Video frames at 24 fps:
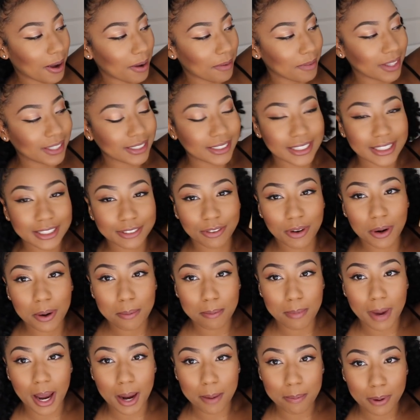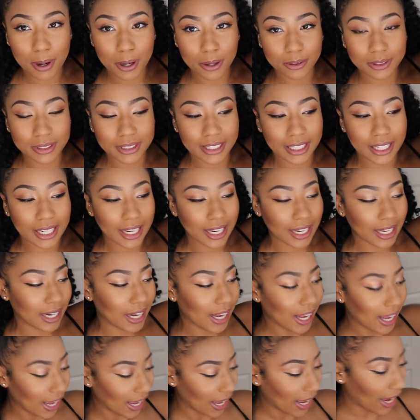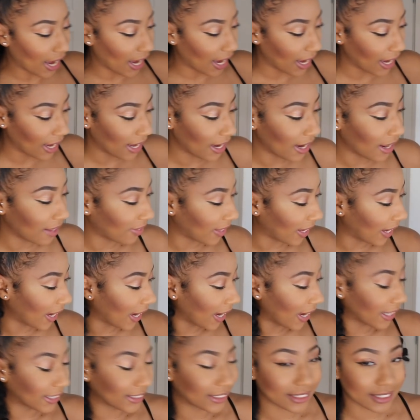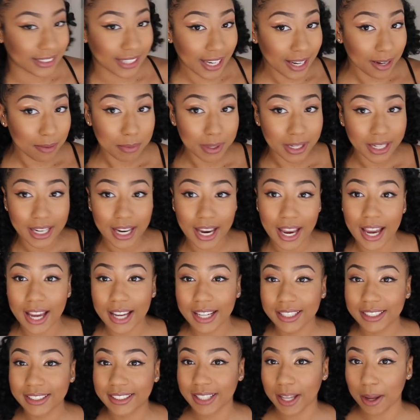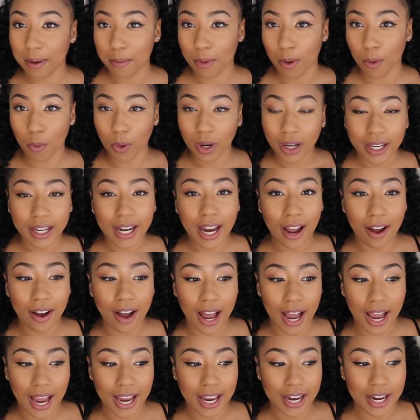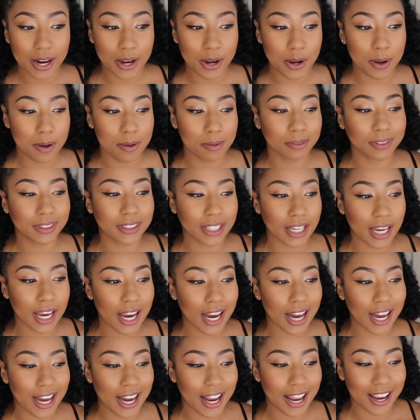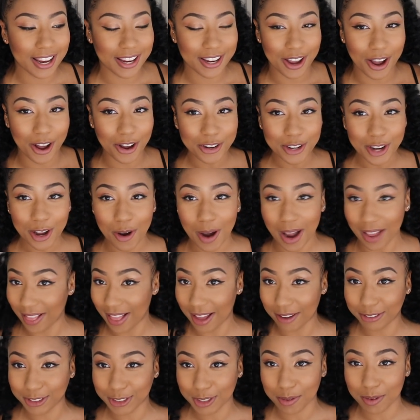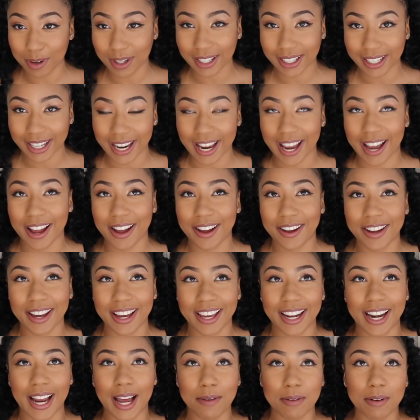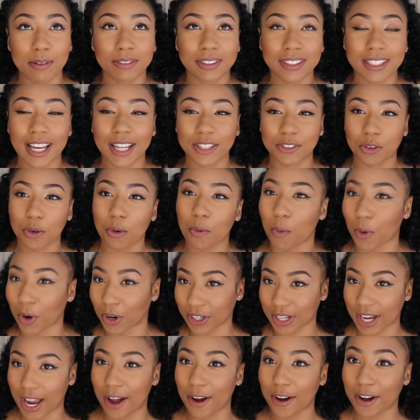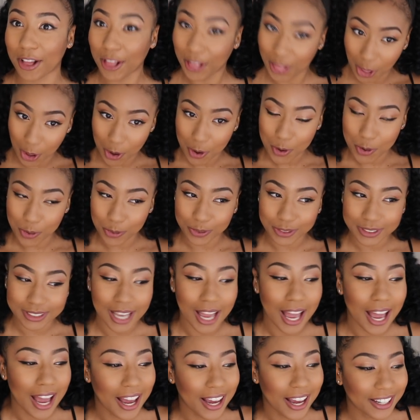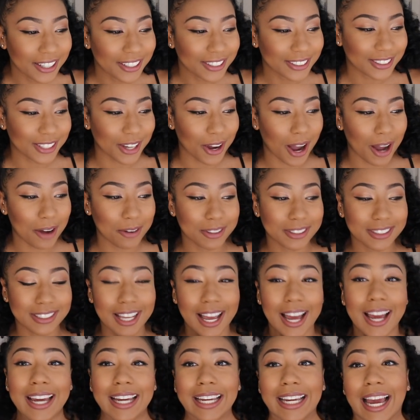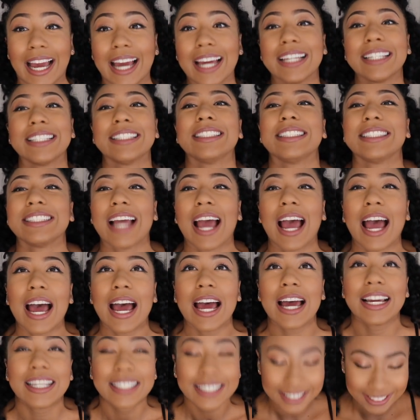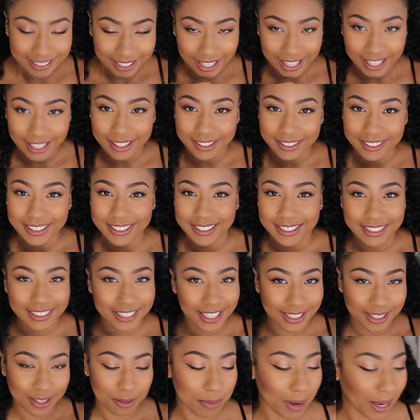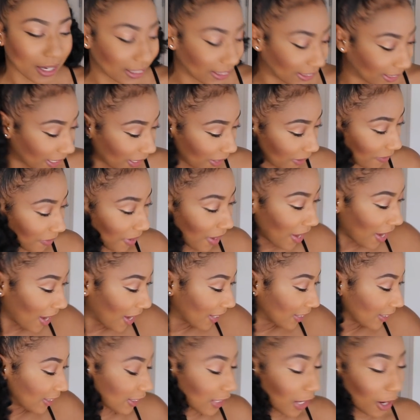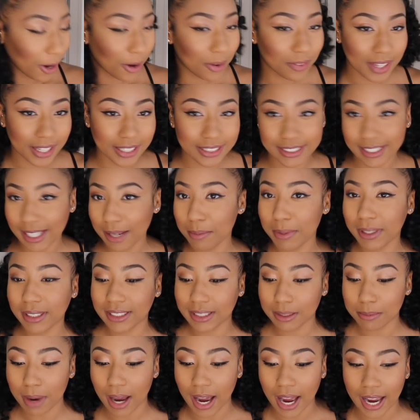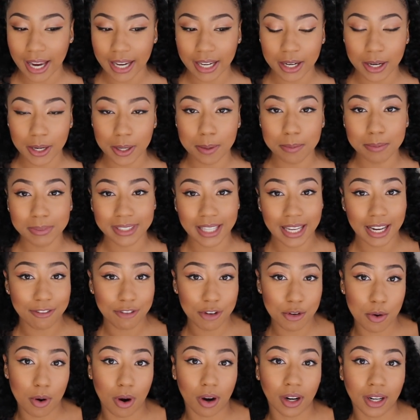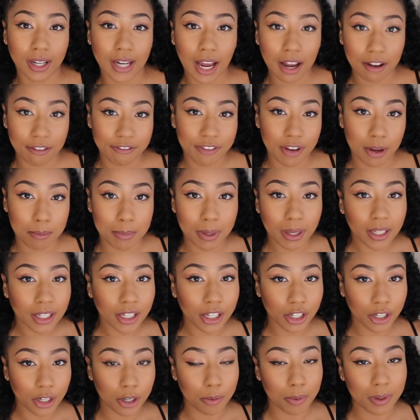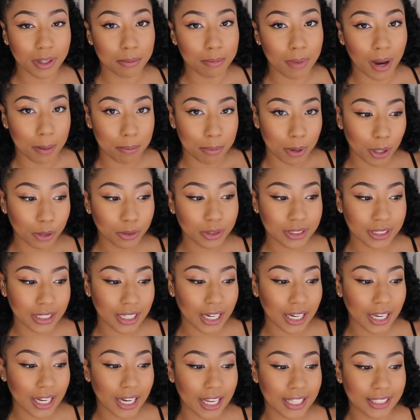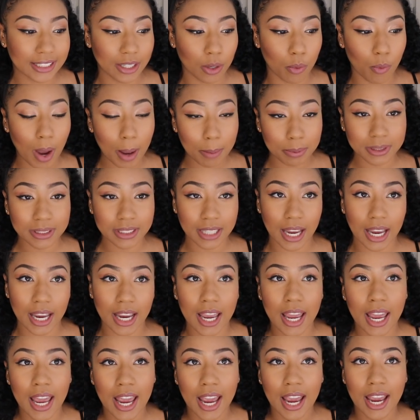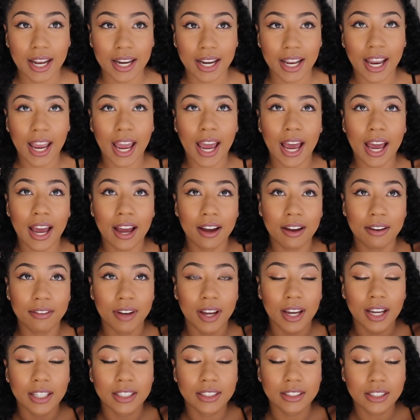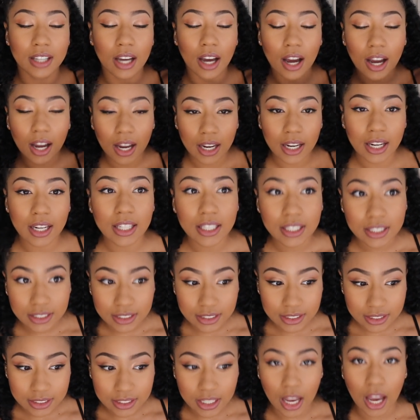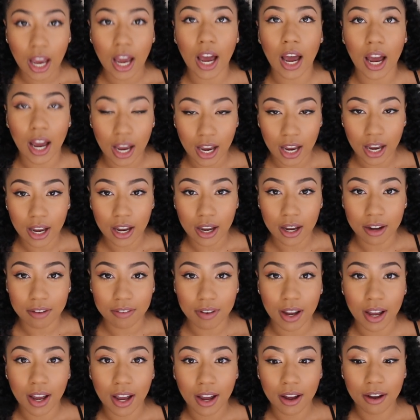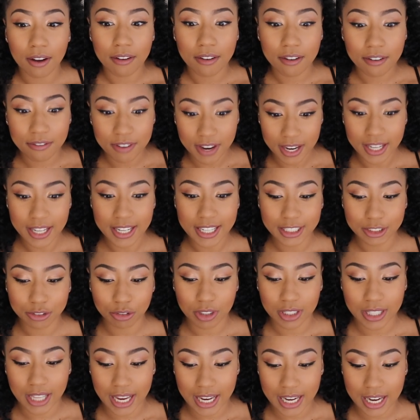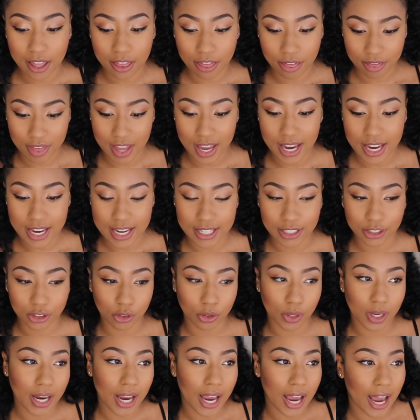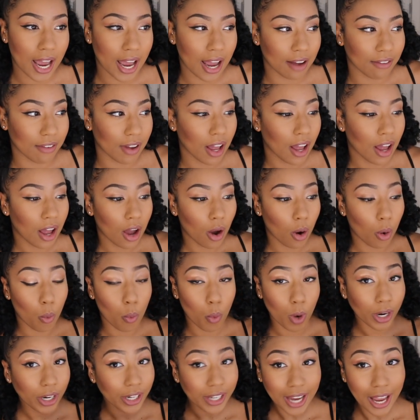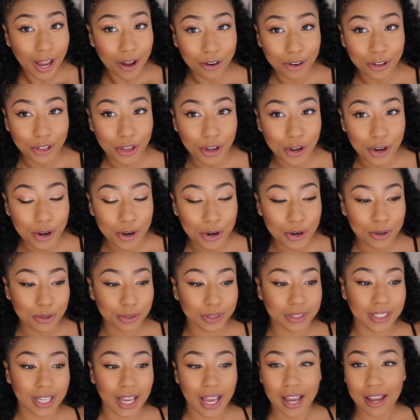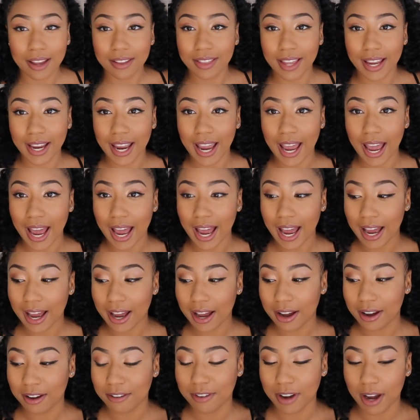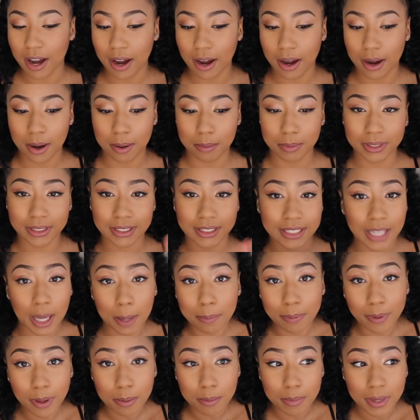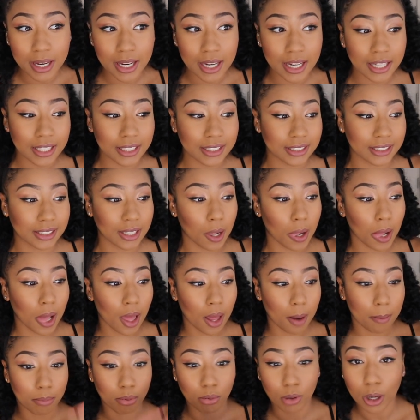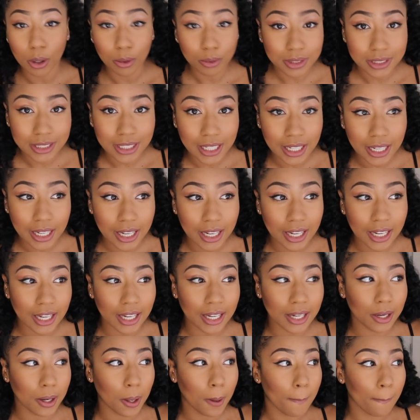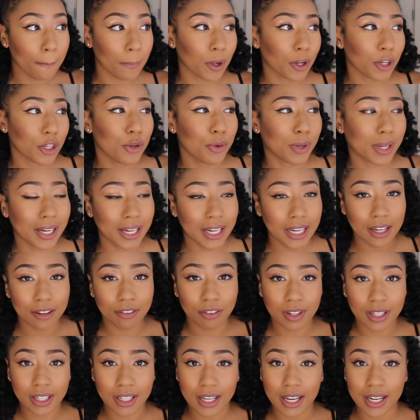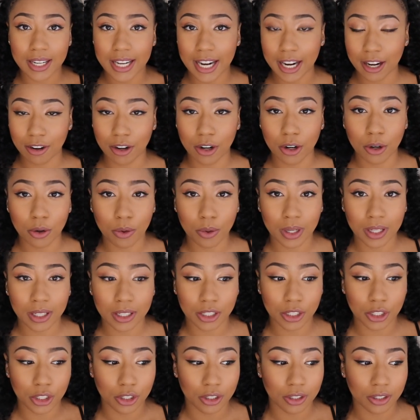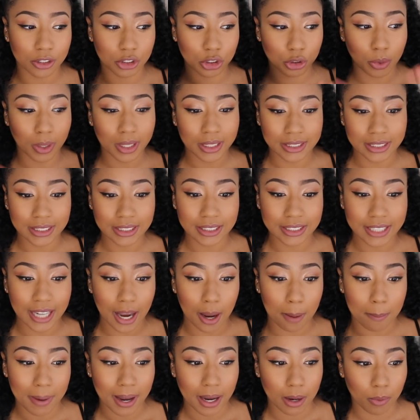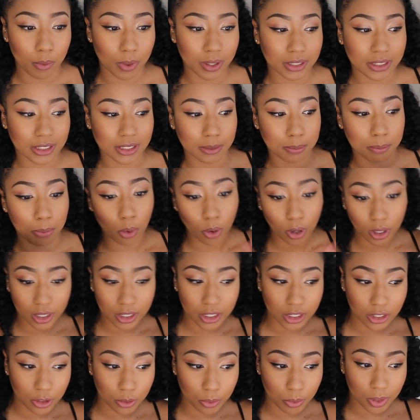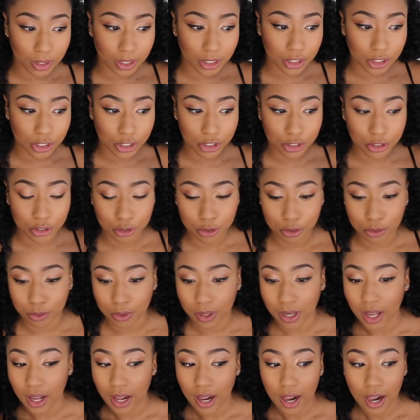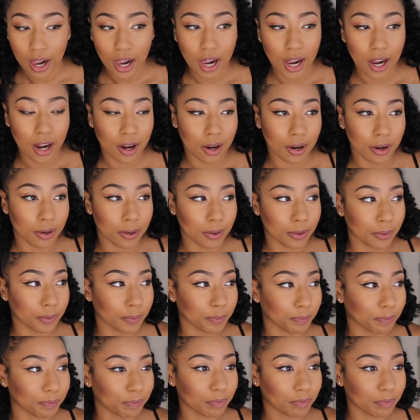This is from MyProtein and they sent me some workout items, and y'all know I love to work out and I'm obsessed with workout clothes. So I was like, yes, like this is like the best thing. So they sent me some items, and if you are not familiar with MyProtein, it's a website and they have tons of fitness related things. So they have workout clothes, they have supplements, protein. You can even narrow your choices down by what sport you want to do. All